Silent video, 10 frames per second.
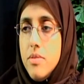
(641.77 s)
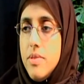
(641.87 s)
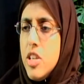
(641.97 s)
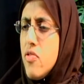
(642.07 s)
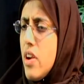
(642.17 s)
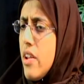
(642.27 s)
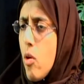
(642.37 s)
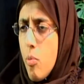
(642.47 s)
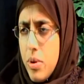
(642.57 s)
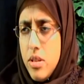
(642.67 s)
It's very
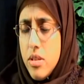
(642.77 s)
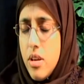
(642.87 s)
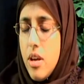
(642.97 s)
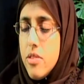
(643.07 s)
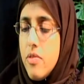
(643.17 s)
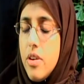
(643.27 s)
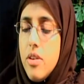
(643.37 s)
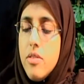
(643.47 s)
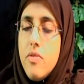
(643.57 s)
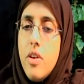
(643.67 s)
open. Mm-hmm. Yeah,
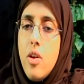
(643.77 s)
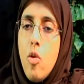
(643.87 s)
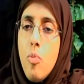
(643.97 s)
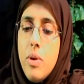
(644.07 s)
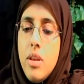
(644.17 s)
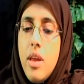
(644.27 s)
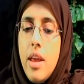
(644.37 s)
it's very open.